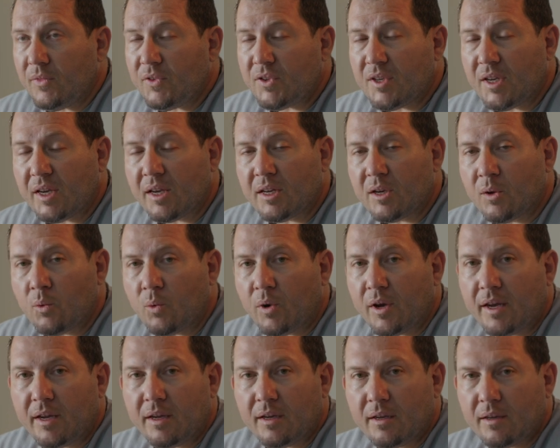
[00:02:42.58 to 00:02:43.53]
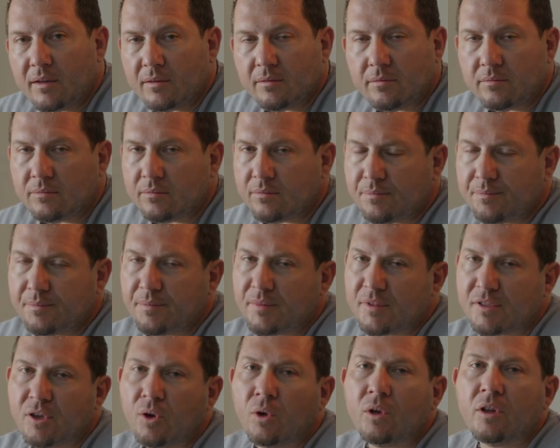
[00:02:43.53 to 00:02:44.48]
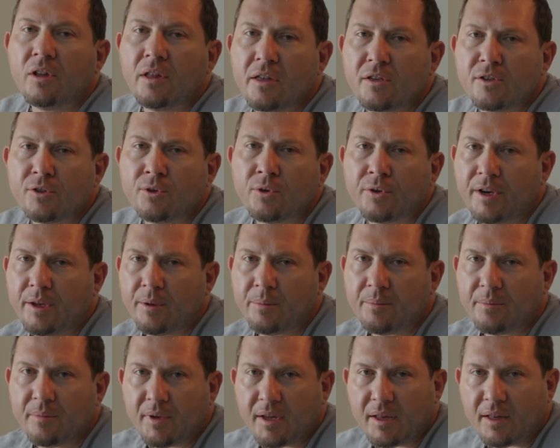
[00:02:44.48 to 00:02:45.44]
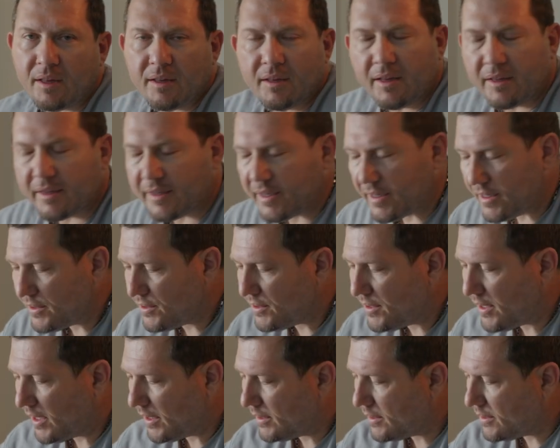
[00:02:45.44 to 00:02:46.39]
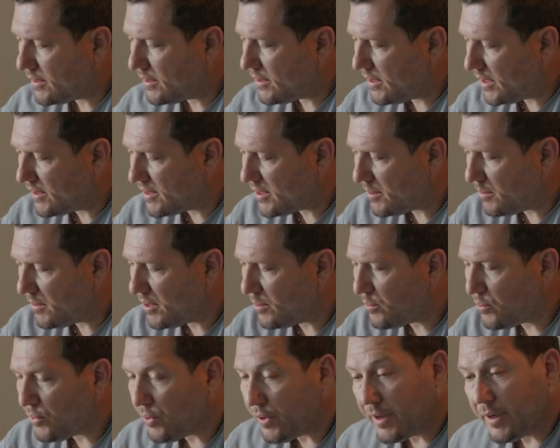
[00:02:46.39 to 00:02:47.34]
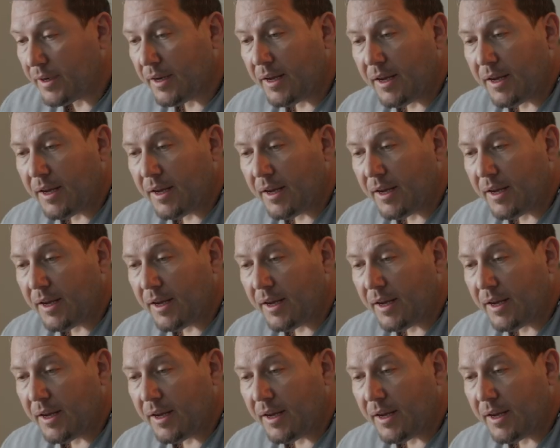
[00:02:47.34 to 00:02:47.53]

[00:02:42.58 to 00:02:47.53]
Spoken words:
taken away. It's a whole other story. I'll get into that at some other point.